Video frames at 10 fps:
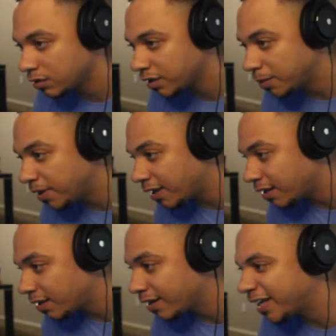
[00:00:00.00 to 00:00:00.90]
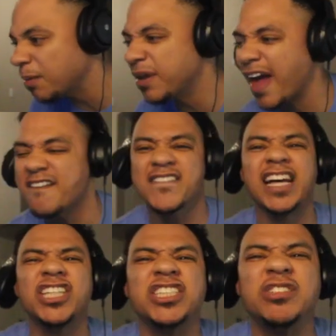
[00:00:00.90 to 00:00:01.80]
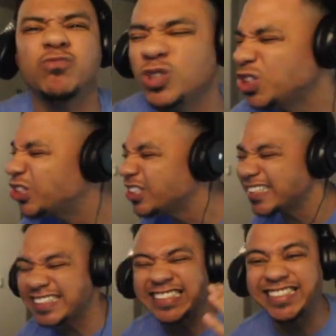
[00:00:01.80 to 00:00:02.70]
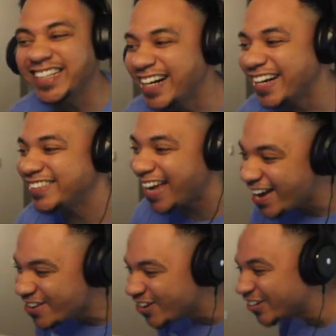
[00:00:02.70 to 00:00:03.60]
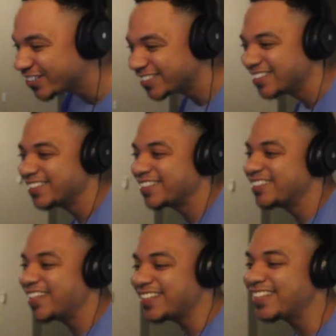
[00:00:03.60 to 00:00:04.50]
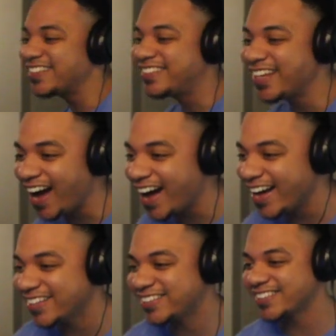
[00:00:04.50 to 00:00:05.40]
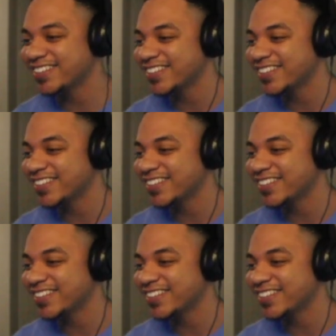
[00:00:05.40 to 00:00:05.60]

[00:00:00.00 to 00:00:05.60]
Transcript: Give me that. Give me that. That's a. Ooh, that's a dart, damn. What dots?